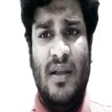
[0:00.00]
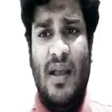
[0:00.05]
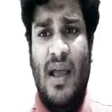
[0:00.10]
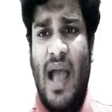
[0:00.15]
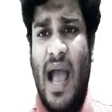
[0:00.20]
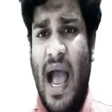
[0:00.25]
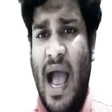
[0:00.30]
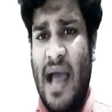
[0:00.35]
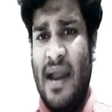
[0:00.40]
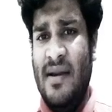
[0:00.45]

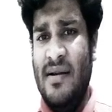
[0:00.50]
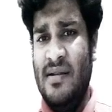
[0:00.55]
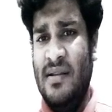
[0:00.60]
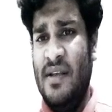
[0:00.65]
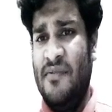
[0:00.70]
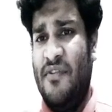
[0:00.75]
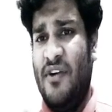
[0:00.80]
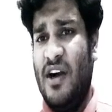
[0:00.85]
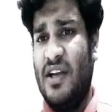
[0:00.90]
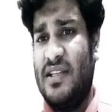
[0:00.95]
and
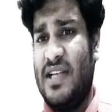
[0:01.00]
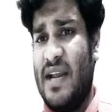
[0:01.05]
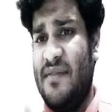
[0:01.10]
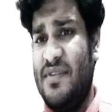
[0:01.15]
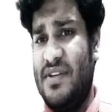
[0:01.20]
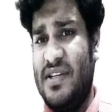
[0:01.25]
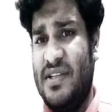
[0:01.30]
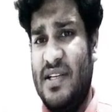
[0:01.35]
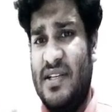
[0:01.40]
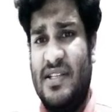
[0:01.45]
the first line,
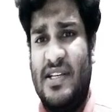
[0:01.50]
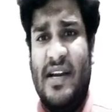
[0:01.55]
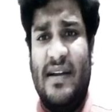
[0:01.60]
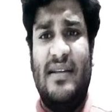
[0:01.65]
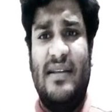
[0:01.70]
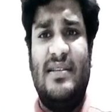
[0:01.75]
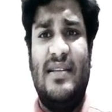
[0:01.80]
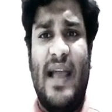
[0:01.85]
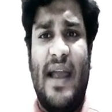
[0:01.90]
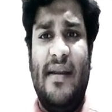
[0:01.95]
which is the
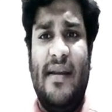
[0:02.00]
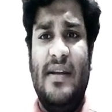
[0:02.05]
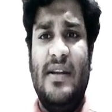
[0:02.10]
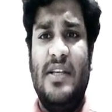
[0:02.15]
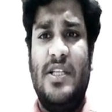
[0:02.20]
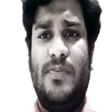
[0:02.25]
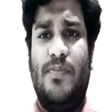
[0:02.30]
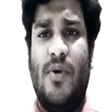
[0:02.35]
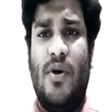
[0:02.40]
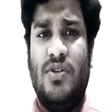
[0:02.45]
status line and
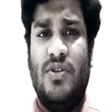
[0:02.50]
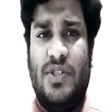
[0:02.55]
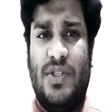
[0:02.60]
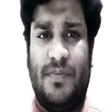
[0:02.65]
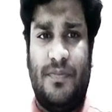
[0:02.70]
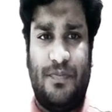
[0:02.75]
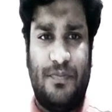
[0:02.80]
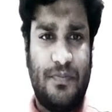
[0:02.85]
response.